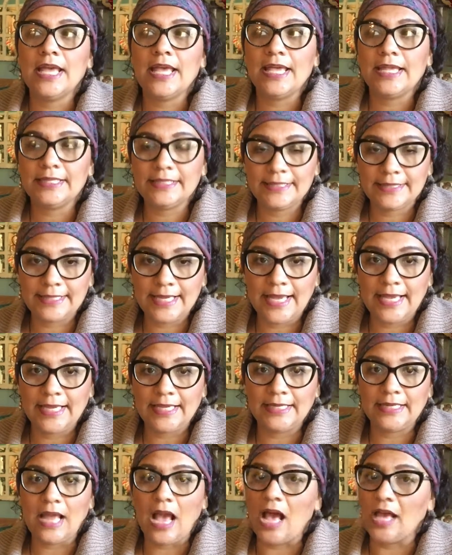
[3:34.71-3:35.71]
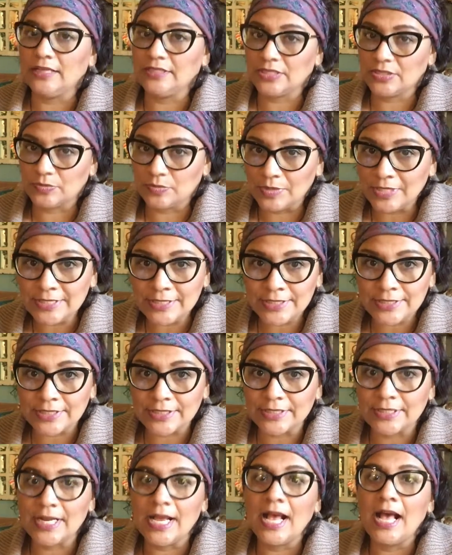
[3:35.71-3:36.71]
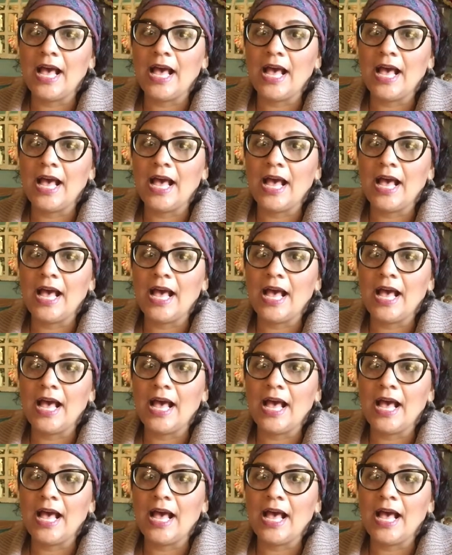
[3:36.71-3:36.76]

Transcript: and saying, I surrender.